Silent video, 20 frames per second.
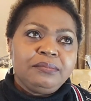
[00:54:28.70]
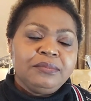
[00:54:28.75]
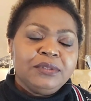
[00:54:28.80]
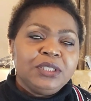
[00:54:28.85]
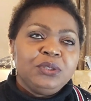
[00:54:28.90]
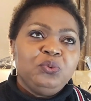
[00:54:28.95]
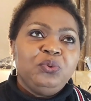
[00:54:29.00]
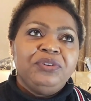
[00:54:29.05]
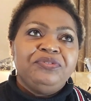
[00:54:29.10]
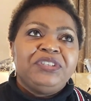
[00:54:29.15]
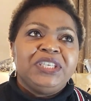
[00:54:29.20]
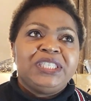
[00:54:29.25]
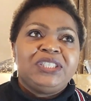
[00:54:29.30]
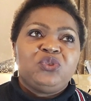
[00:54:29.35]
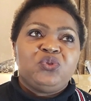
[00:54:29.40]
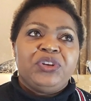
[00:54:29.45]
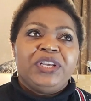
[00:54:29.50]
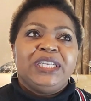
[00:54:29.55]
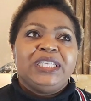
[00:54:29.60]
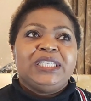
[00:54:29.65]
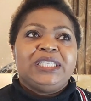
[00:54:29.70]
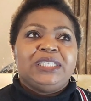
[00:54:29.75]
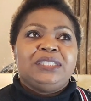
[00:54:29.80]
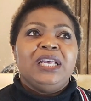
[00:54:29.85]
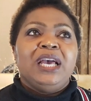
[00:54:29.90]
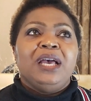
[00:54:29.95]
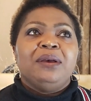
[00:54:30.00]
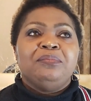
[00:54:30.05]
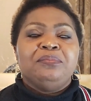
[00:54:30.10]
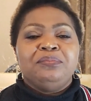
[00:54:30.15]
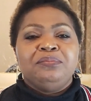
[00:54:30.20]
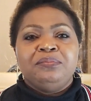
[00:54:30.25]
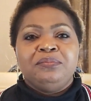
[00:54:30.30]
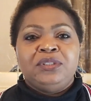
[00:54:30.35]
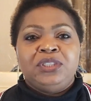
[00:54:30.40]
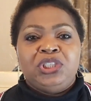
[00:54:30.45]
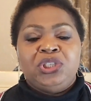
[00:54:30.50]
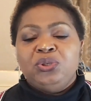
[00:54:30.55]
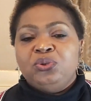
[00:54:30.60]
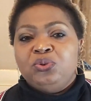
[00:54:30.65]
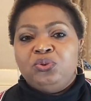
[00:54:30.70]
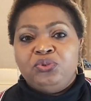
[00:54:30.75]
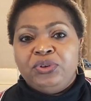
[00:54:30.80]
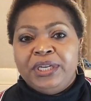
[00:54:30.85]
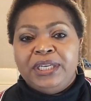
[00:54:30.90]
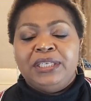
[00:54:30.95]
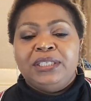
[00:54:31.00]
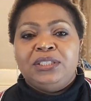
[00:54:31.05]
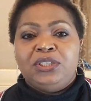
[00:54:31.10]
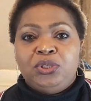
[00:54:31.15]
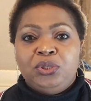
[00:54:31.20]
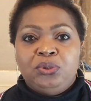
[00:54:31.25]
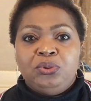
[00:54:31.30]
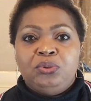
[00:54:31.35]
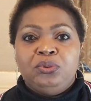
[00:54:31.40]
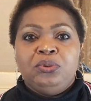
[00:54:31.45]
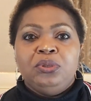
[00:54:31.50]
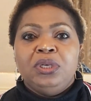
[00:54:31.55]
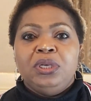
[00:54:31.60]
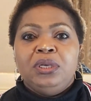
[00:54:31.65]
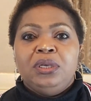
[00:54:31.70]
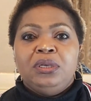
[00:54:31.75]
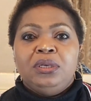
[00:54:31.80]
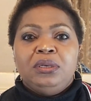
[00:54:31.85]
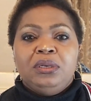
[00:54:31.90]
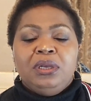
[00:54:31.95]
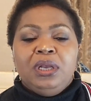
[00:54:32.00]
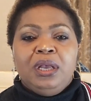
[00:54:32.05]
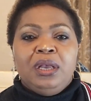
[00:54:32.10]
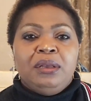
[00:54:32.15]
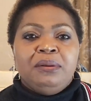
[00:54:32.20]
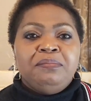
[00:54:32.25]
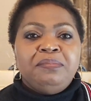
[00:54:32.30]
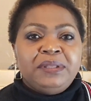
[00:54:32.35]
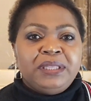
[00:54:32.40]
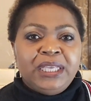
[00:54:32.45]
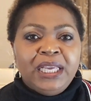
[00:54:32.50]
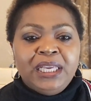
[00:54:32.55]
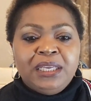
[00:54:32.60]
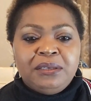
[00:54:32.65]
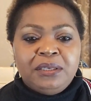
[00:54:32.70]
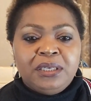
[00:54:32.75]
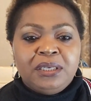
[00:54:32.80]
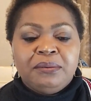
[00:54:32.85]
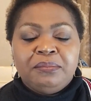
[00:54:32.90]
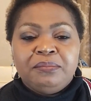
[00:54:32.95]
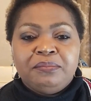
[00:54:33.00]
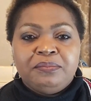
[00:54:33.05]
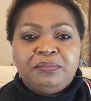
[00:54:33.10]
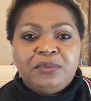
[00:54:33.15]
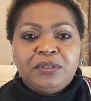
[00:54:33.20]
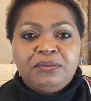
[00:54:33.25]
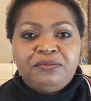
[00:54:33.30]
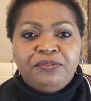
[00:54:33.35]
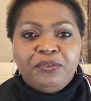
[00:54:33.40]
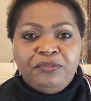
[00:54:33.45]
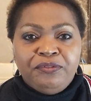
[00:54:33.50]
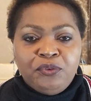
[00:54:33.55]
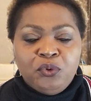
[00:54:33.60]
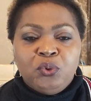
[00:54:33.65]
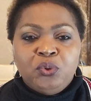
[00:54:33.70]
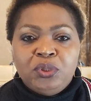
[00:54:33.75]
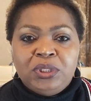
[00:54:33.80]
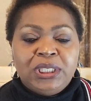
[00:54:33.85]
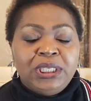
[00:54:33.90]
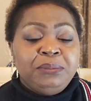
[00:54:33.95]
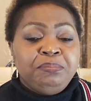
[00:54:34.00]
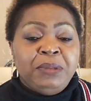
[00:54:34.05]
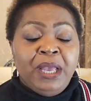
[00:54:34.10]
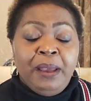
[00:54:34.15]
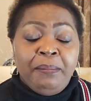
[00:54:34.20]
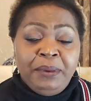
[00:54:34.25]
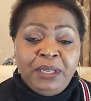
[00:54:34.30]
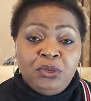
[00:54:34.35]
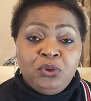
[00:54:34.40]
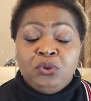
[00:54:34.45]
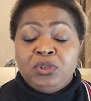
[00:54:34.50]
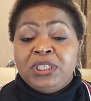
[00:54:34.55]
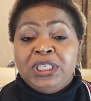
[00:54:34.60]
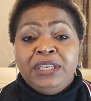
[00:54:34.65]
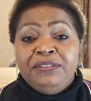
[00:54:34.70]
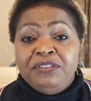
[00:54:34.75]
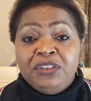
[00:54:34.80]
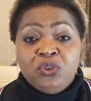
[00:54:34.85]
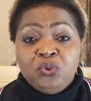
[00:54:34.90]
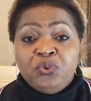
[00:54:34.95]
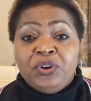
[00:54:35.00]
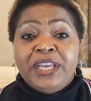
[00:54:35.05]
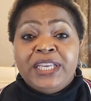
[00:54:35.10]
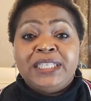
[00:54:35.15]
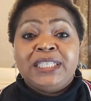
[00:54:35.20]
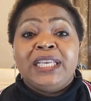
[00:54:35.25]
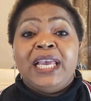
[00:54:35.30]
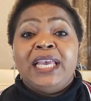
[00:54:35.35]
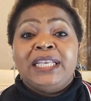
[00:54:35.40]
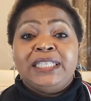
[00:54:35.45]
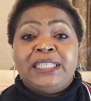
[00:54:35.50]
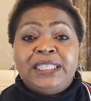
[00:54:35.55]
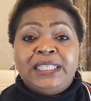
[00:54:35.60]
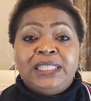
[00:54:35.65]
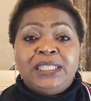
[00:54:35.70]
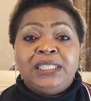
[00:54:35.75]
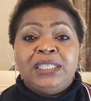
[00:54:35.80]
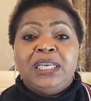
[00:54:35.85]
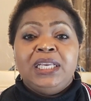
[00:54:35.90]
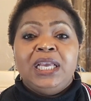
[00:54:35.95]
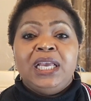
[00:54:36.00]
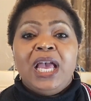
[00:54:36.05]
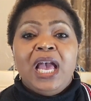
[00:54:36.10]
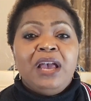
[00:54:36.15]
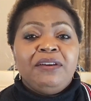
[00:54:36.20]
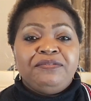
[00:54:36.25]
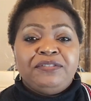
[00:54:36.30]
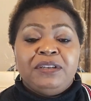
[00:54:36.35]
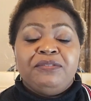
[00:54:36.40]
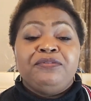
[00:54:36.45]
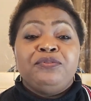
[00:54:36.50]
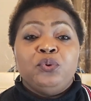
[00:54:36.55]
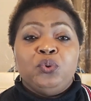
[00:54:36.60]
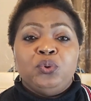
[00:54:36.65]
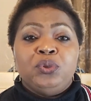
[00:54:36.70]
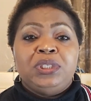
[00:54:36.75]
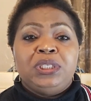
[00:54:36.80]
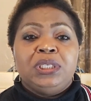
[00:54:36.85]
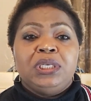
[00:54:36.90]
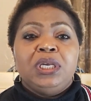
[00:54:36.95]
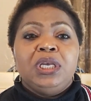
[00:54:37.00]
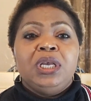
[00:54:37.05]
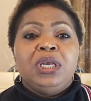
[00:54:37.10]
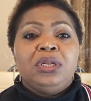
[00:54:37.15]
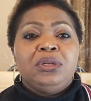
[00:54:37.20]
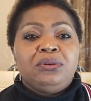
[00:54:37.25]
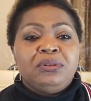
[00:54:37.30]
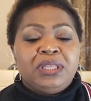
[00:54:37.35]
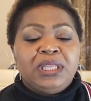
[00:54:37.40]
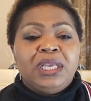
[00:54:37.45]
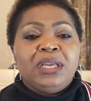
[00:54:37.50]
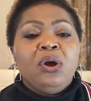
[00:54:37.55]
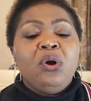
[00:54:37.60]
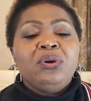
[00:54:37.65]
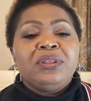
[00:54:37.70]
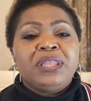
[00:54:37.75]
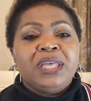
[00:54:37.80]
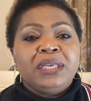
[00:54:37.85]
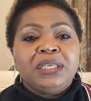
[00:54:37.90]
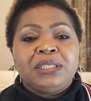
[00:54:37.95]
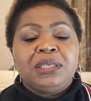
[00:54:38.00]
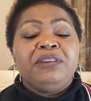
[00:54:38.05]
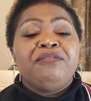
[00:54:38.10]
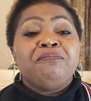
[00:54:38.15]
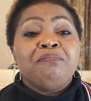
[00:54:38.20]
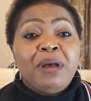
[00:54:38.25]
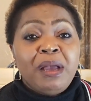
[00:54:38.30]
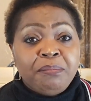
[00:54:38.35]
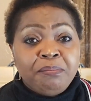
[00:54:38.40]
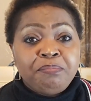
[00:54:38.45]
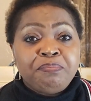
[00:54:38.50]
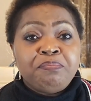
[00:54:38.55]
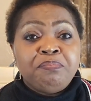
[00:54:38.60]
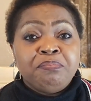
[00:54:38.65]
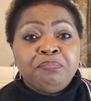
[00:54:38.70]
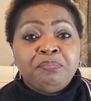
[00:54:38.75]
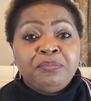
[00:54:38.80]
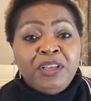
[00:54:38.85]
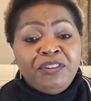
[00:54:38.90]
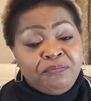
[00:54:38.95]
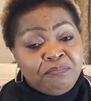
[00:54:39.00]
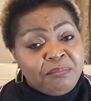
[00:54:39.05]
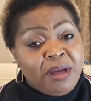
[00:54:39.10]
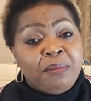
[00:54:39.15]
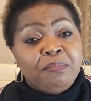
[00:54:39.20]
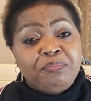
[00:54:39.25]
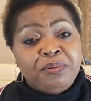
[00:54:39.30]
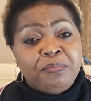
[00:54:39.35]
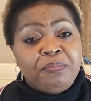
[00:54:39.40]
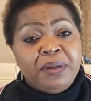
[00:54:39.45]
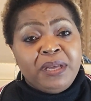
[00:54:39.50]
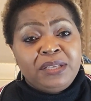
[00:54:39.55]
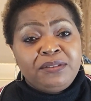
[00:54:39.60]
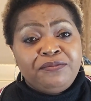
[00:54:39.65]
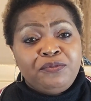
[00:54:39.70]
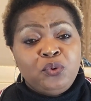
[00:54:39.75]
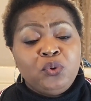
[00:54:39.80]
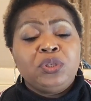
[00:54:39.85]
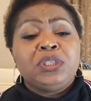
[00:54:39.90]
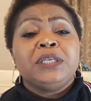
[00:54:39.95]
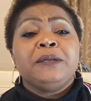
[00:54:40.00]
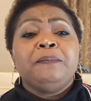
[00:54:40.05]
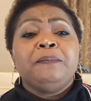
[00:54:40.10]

we've just trained um, children to uh, thank for food. I mean, not giving grace, as in after food, to thank. Oh, thanks. If mum if mum prepares food,